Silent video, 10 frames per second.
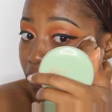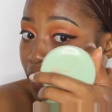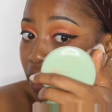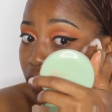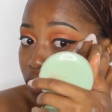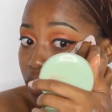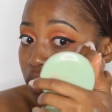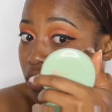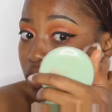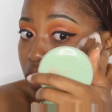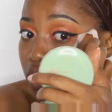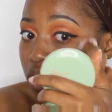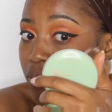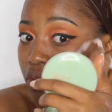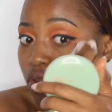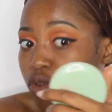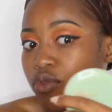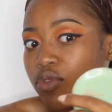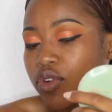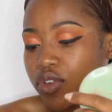and for the look that I'm going
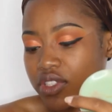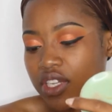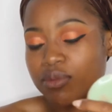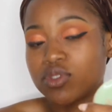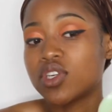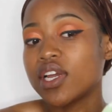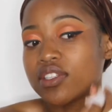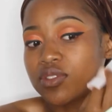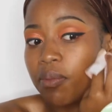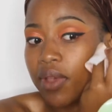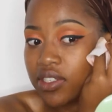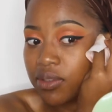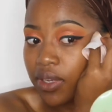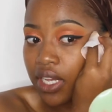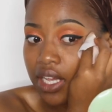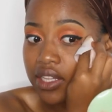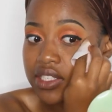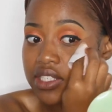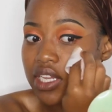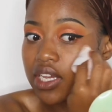for, because I'm trying to match my other
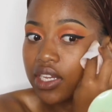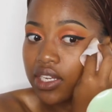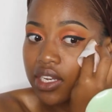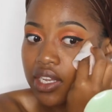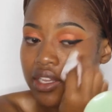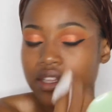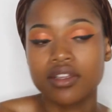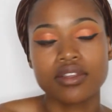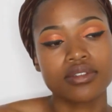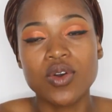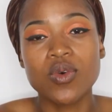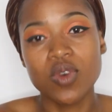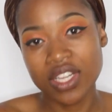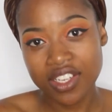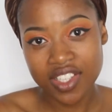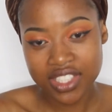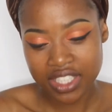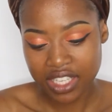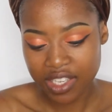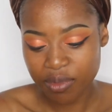side. One last
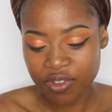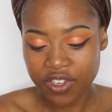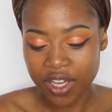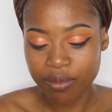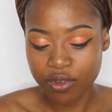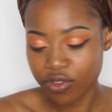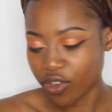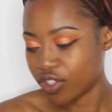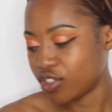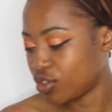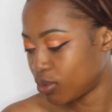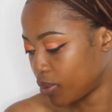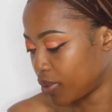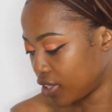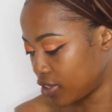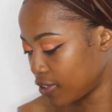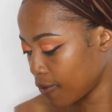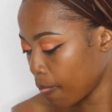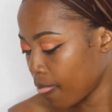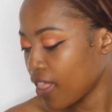thing before I move on to my base.
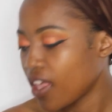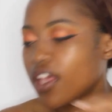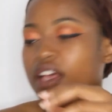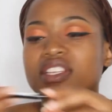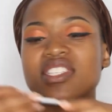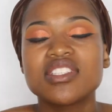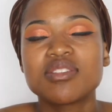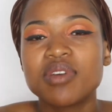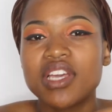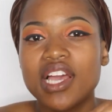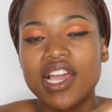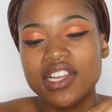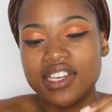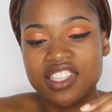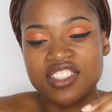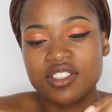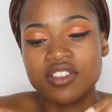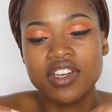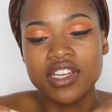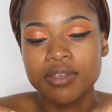Since my eyeliner is sort
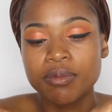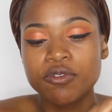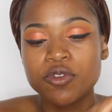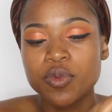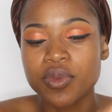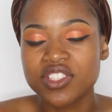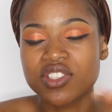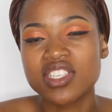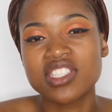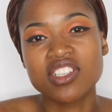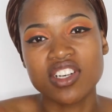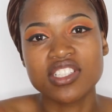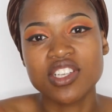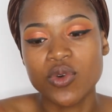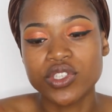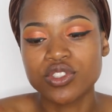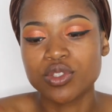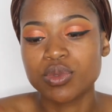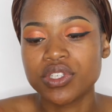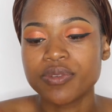of underperforming, it's not as dark as I want it to
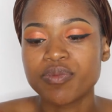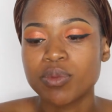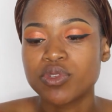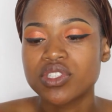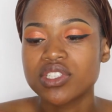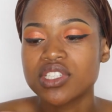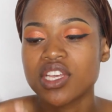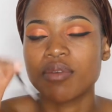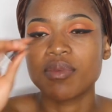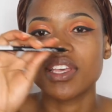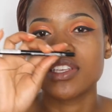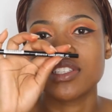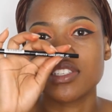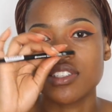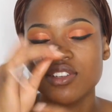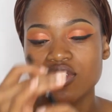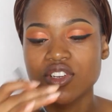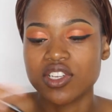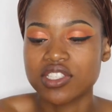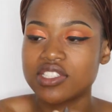be, I'm just going to take my Essence Long
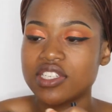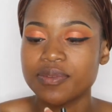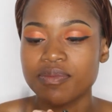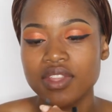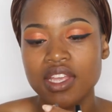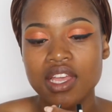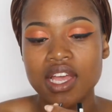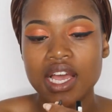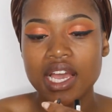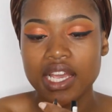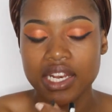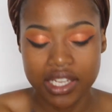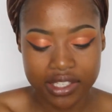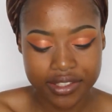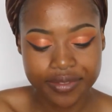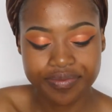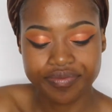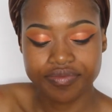Lasting eyeliner